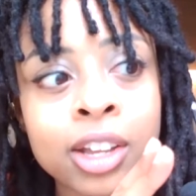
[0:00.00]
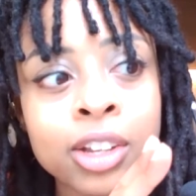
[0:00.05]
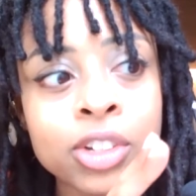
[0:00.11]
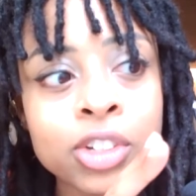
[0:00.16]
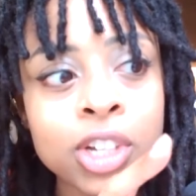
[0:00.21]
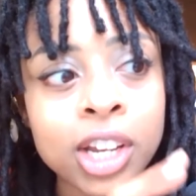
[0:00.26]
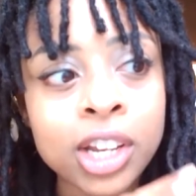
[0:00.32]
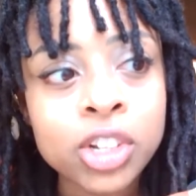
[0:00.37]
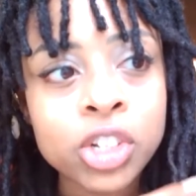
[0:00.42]

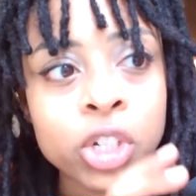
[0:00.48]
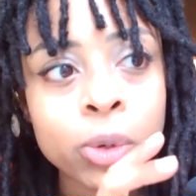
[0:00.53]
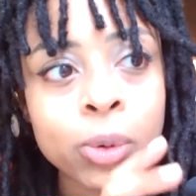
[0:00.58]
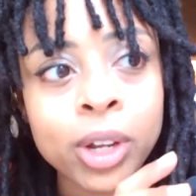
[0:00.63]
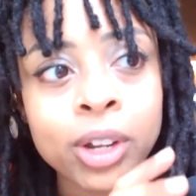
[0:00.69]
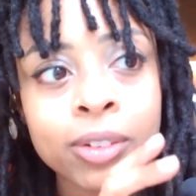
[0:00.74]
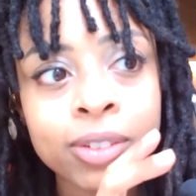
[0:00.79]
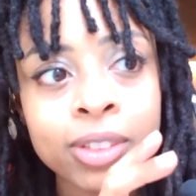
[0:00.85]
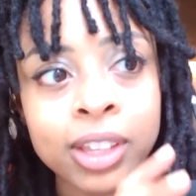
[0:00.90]
change your
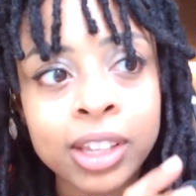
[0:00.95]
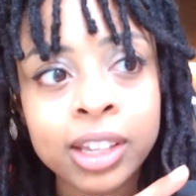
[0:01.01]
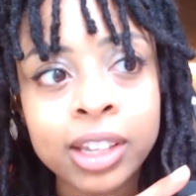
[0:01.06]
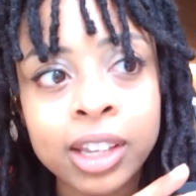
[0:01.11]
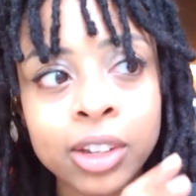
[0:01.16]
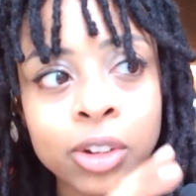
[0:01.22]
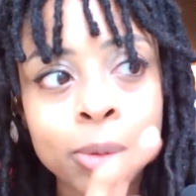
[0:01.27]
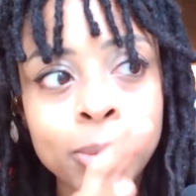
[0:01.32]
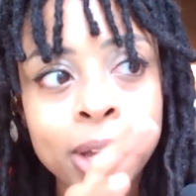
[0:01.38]
way of
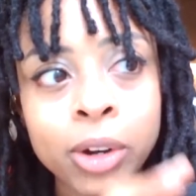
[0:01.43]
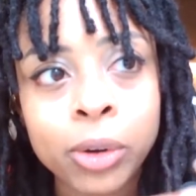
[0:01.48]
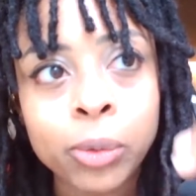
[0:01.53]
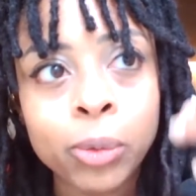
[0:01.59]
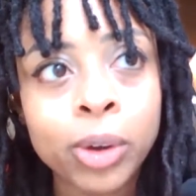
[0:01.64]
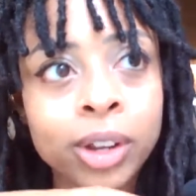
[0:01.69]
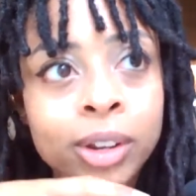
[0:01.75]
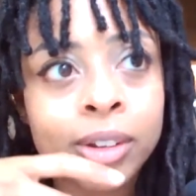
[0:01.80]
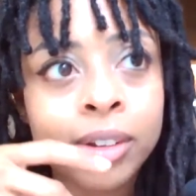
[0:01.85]
thinking no matter
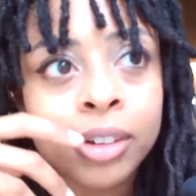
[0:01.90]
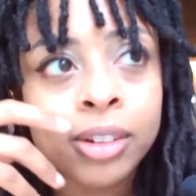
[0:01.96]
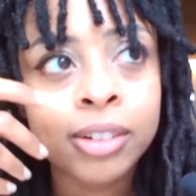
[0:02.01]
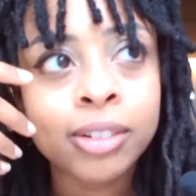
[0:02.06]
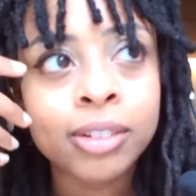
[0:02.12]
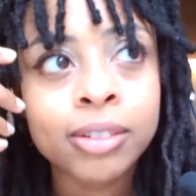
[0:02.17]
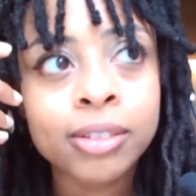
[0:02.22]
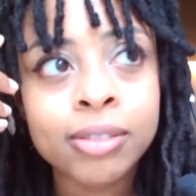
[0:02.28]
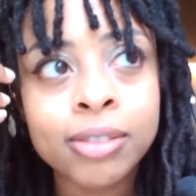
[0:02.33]
what
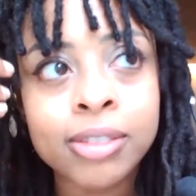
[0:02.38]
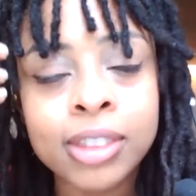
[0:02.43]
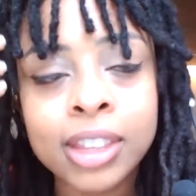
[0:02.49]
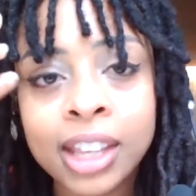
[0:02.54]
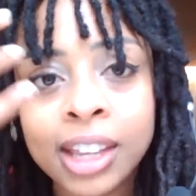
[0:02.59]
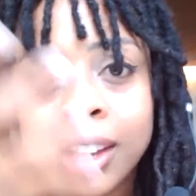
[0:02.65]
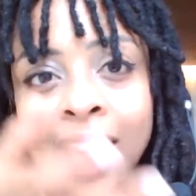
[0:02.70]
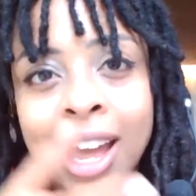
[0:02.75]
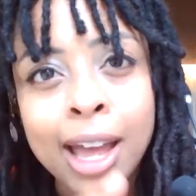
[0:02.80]

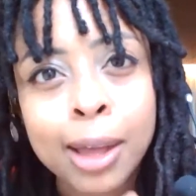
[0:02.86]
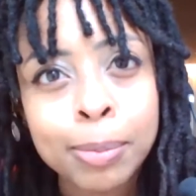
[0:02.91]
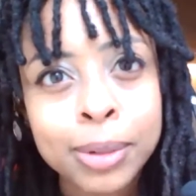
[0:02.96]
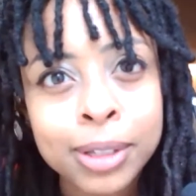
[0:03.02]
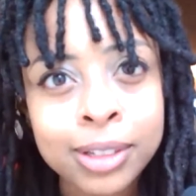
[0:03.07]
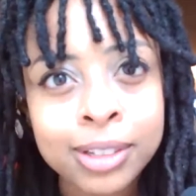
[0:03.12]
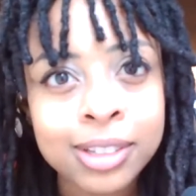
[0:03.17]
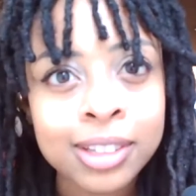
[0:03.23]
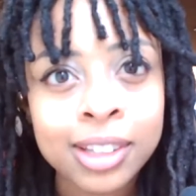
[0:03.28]
thing
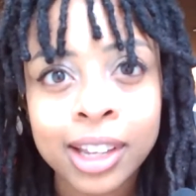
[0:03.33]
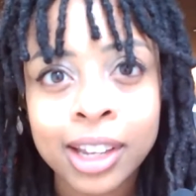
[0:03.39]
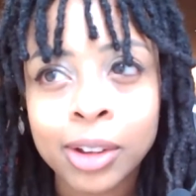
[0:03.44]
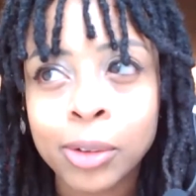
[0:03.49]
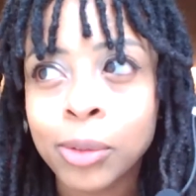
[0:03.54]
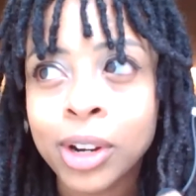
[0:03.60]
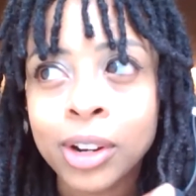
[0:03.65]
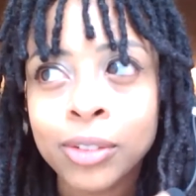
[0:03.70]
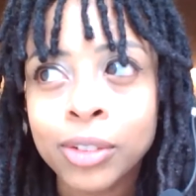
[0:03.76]
happens, like
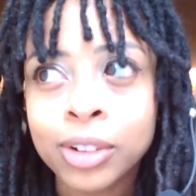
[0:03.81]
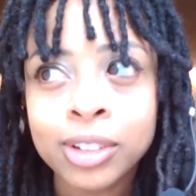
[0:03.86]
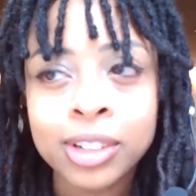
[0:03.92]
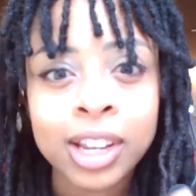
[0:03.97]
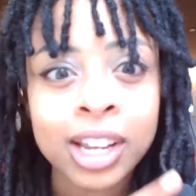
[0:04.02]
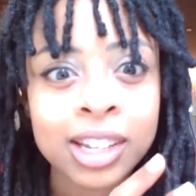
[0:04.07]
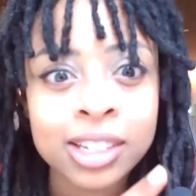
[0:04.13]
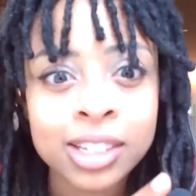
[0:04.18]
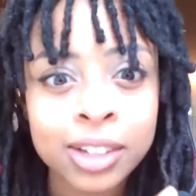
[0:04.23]
whatever
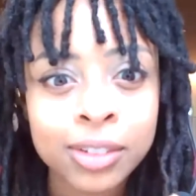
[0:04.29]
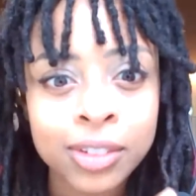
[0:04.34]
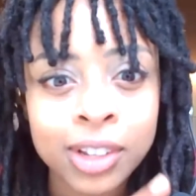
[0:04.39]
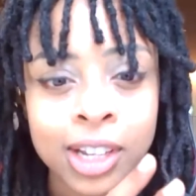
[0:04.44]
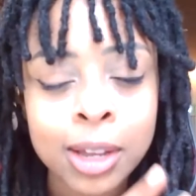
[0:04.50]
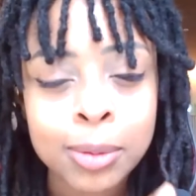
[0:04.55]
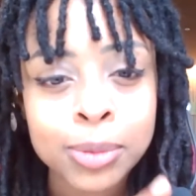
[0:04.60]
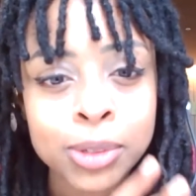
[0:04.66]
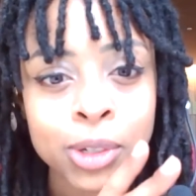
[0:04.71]

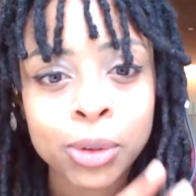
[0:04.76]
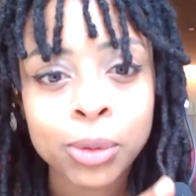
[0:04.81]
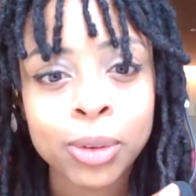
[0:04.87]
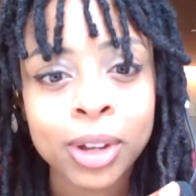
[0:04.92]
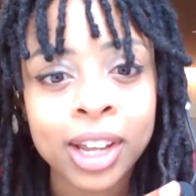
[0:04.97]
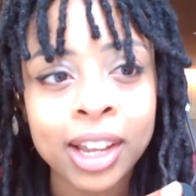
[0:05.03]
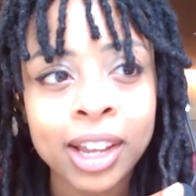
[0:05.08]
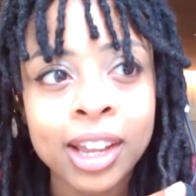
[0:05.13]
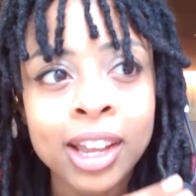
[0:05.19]
negativity comes your
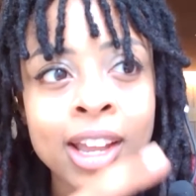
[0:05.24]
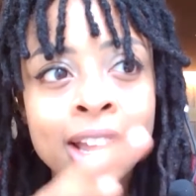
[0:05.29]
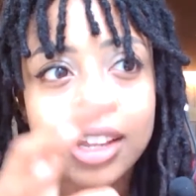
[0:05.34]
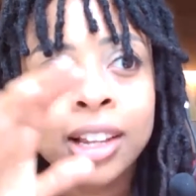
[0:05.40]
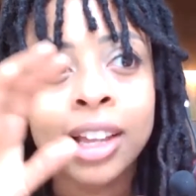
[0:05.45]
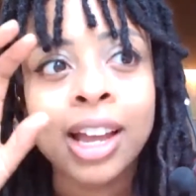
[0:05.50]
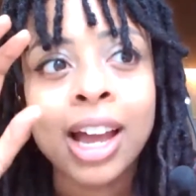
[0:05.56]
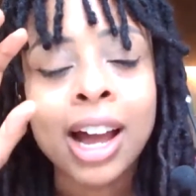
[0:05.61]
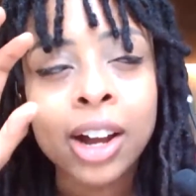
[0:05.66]
way,
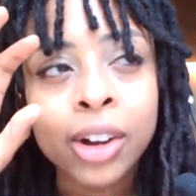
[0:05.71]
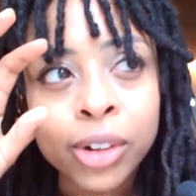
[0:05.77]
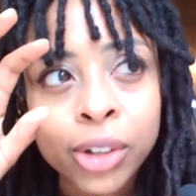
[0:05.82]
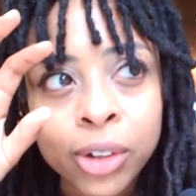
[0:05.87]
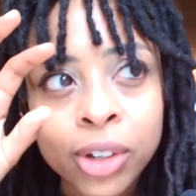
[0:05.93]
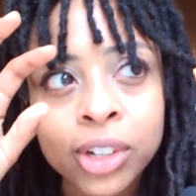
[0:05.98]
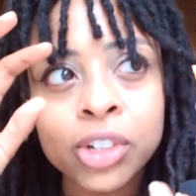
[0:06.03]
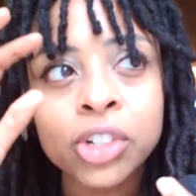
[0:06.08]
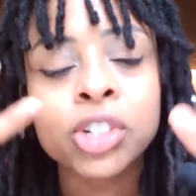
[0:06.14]
like how
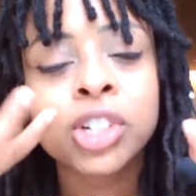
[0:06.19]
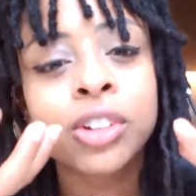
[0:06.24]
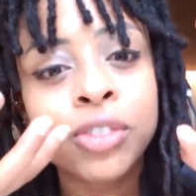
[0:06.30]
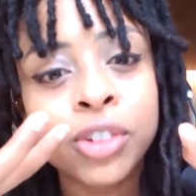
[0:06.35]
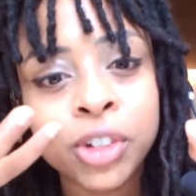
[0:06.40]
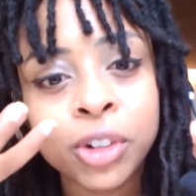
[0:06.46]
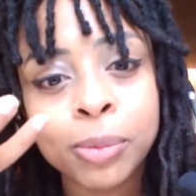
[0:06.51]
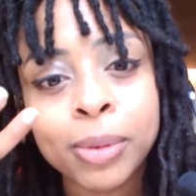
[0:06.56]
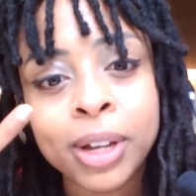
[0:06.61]
you can
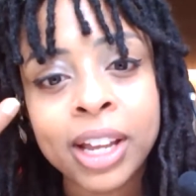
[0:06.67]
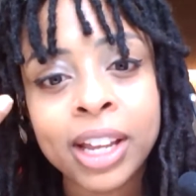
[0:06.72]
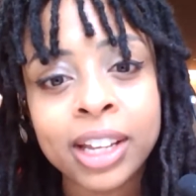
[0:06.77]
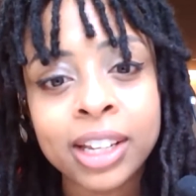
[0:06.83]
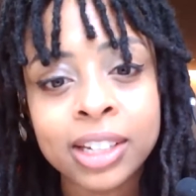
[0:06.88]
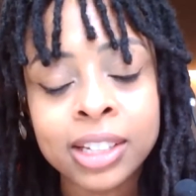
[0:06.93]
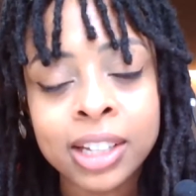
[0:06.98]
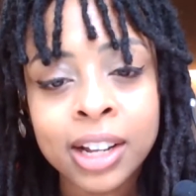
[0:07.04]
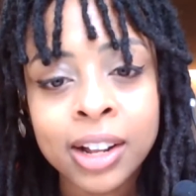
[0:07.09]
shift your
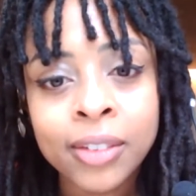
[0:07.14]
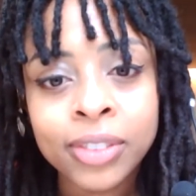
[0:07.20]
mind.